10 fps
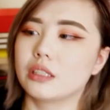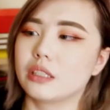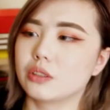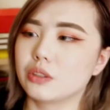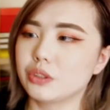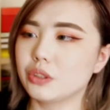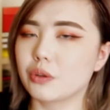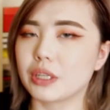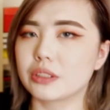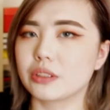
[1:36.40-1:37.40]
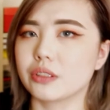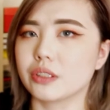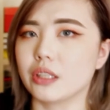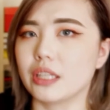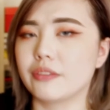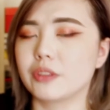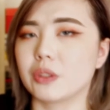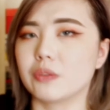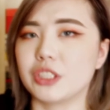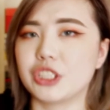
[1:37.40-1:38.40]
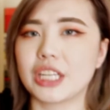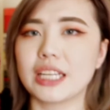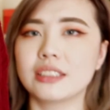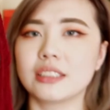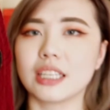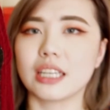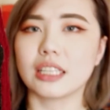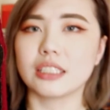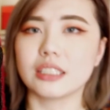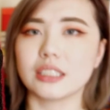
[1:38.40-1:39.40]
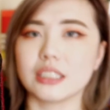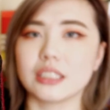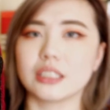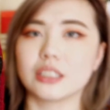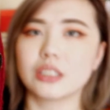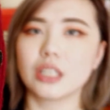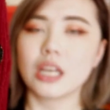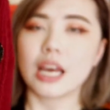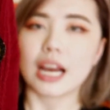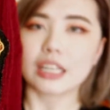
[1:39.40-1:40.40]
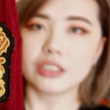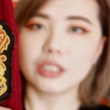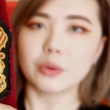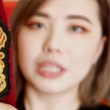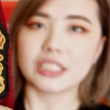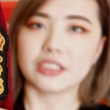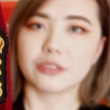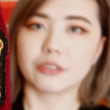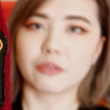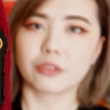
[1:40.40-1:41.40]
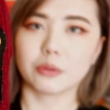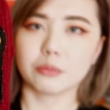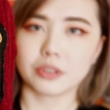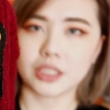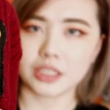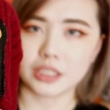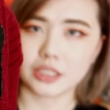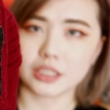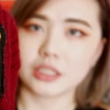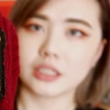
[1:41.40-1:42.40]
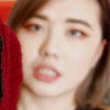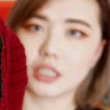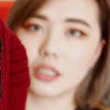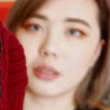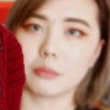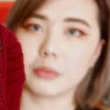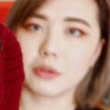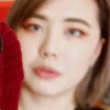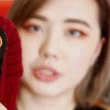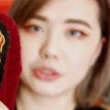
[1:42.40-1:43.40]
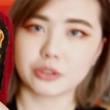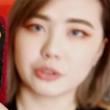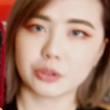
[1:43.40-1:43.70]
There's also a crest on the left of the chest and it is actually quite different from the original